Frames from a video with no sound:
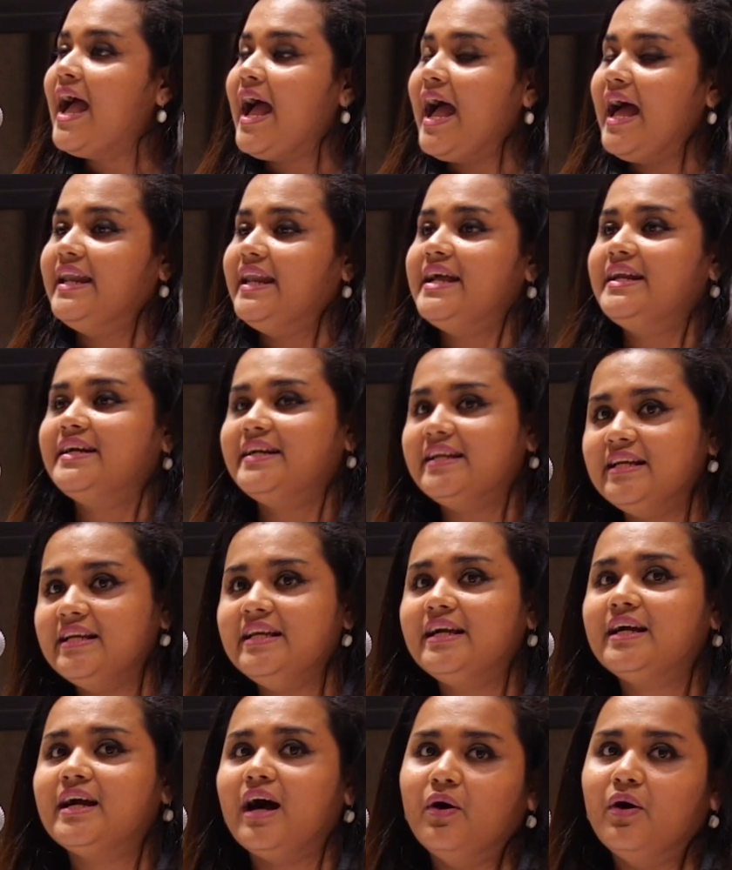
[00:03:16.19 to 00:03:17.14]
And I
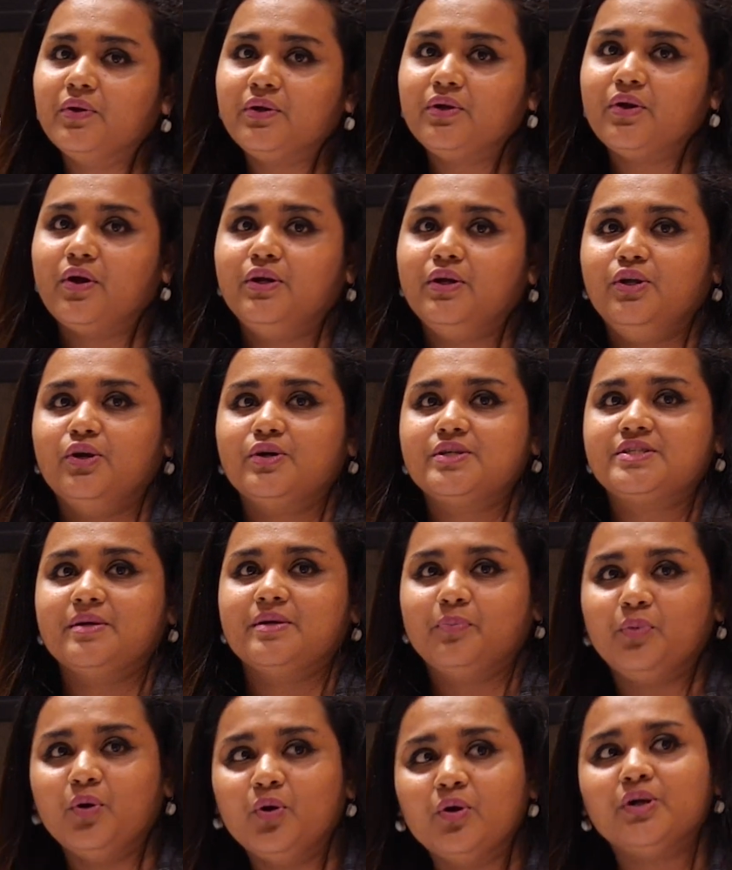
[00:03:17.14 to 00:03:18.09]
really count on your
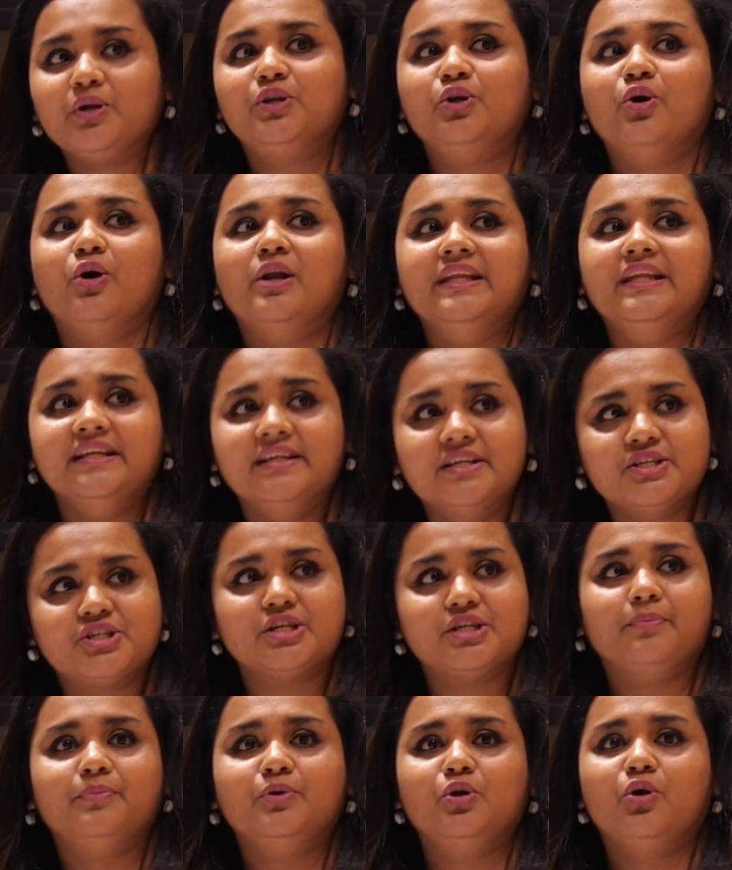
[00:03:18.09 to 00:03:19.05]
support, your
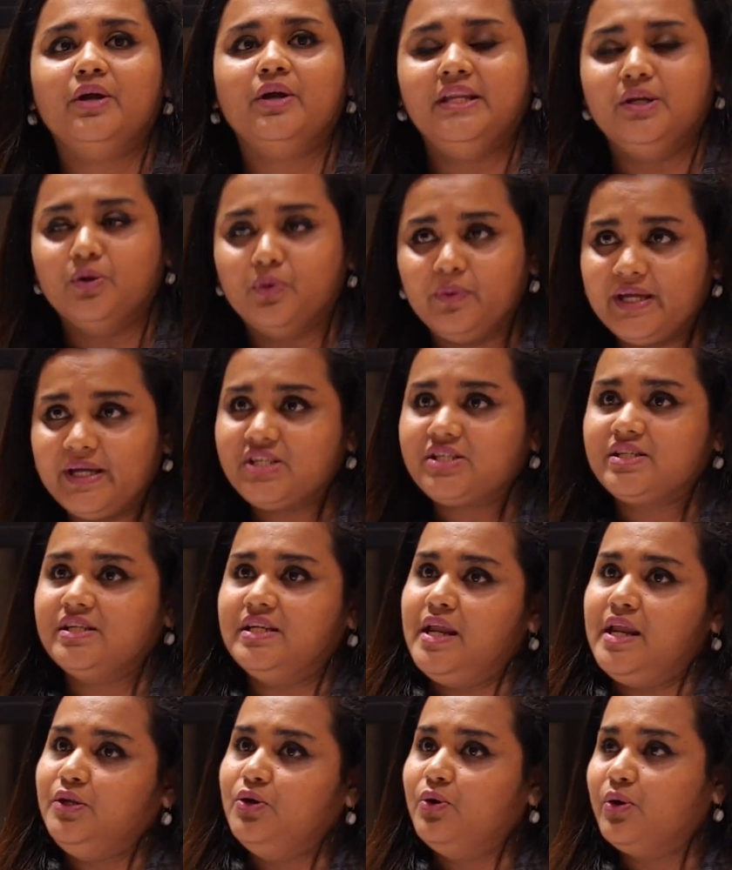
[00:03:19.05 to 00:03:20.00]
leadership, your
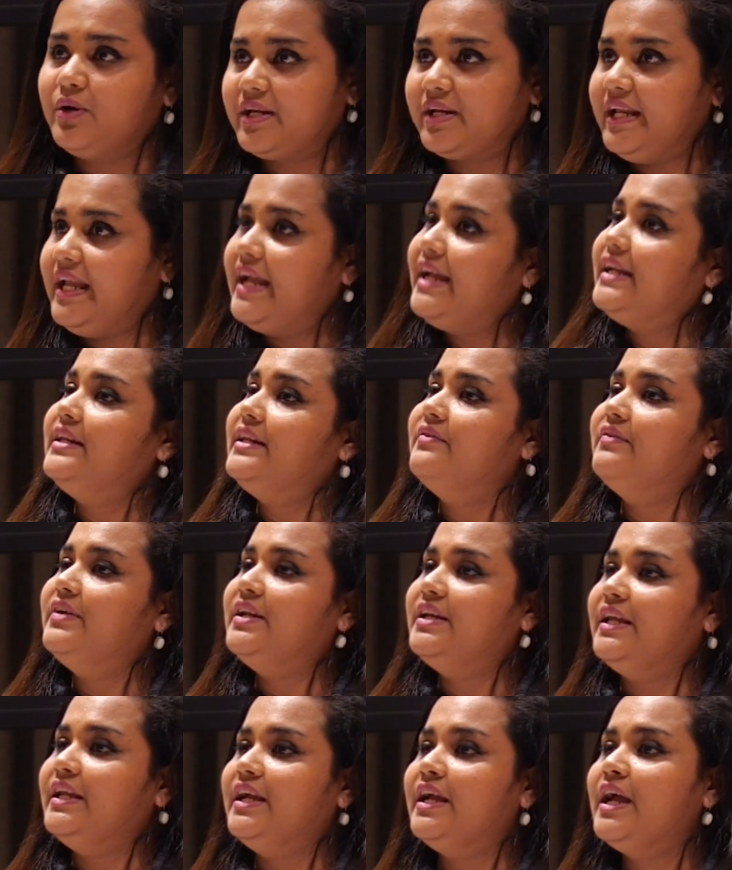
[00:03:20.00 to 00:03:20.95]
innovation, and your
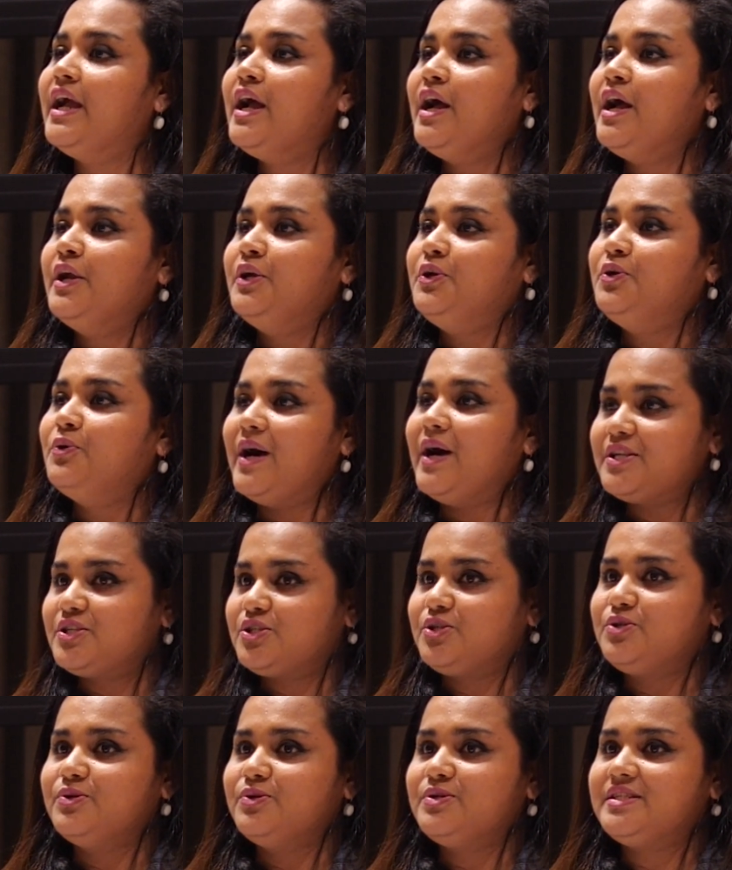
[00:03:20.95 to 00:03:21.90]
creativity to
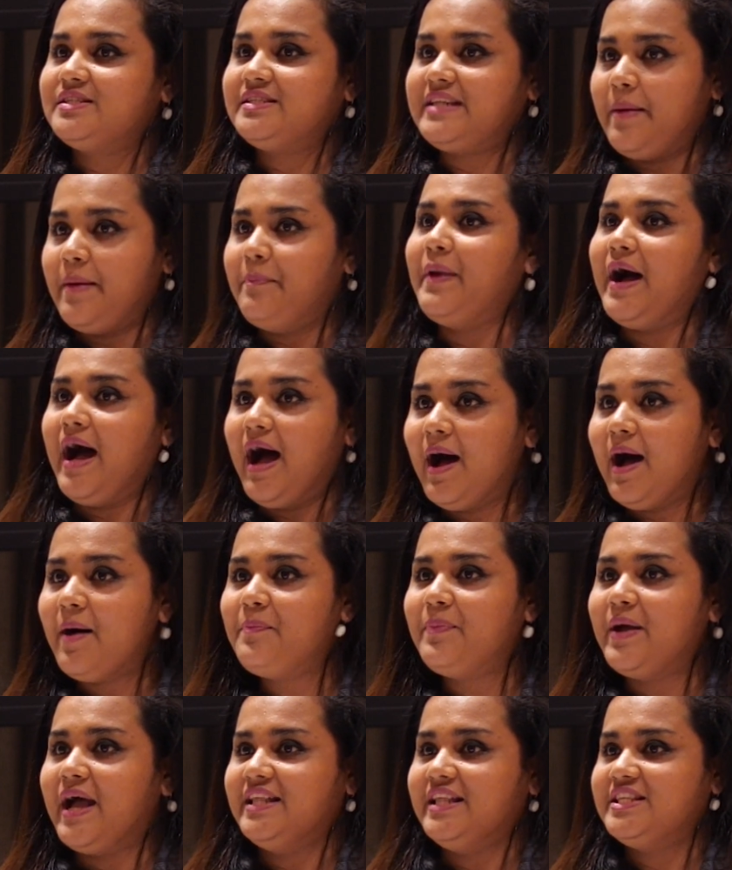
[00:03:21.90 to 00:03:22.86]
us to step
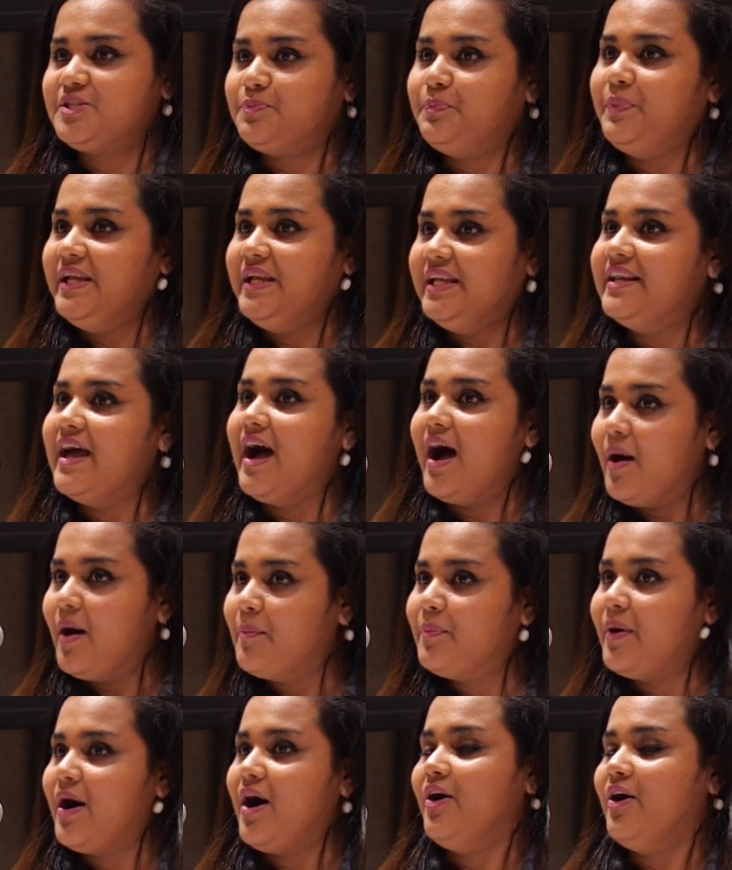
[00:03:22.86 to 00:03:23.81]
up and speed
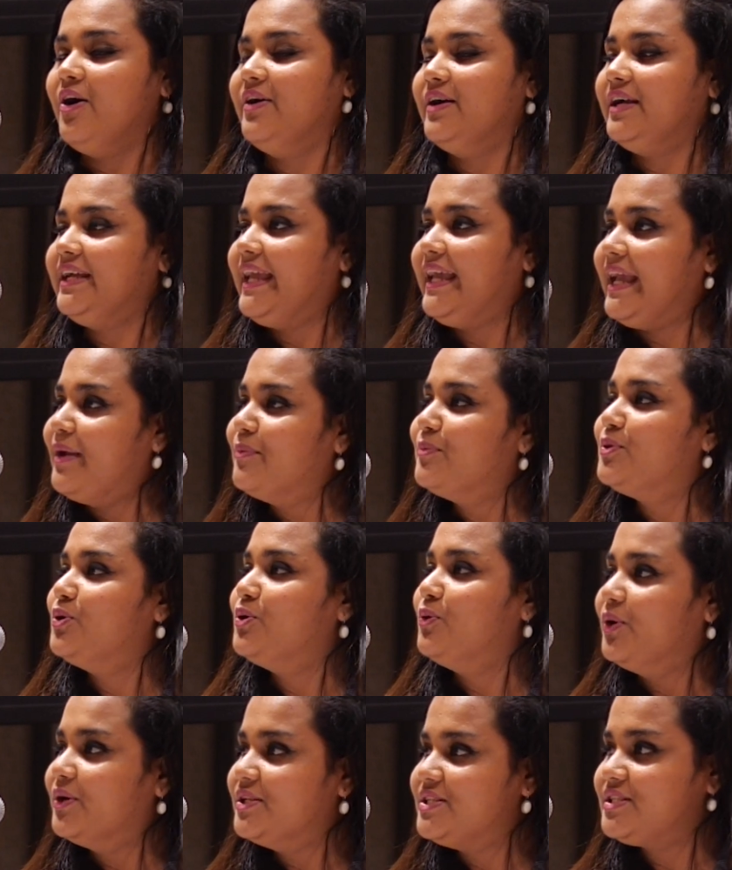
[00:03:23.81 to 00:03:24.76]
up our game
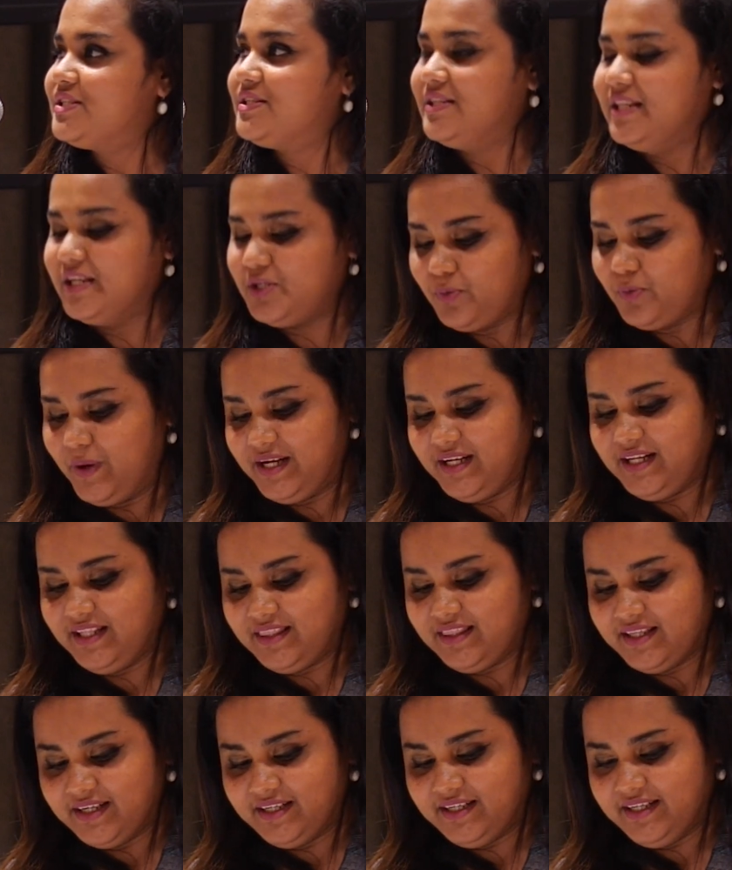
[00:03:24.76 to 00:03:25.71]
towards the
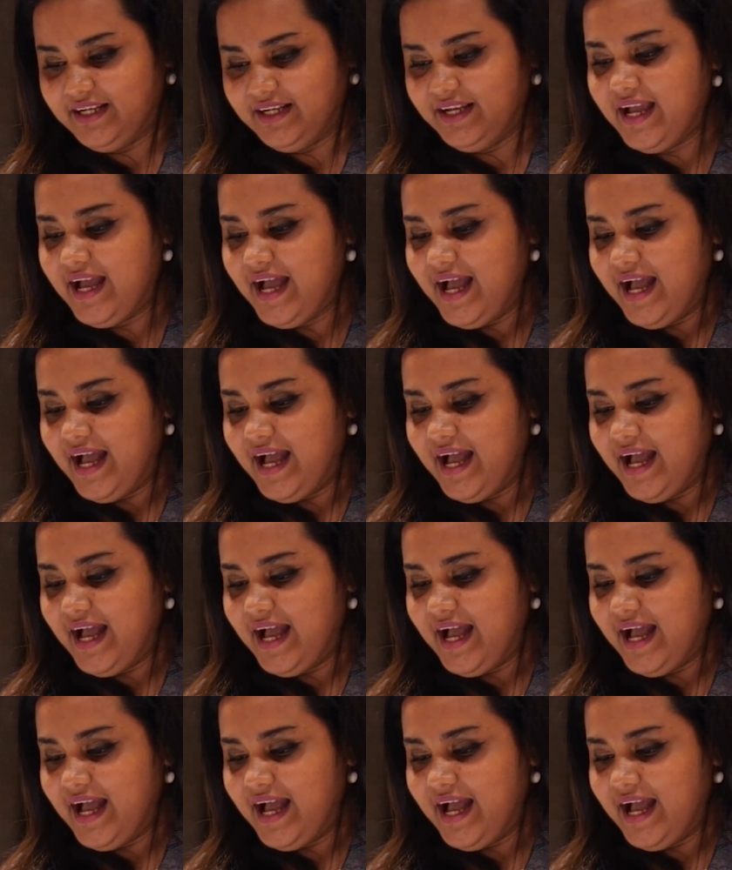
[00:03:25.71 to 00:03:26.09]
2030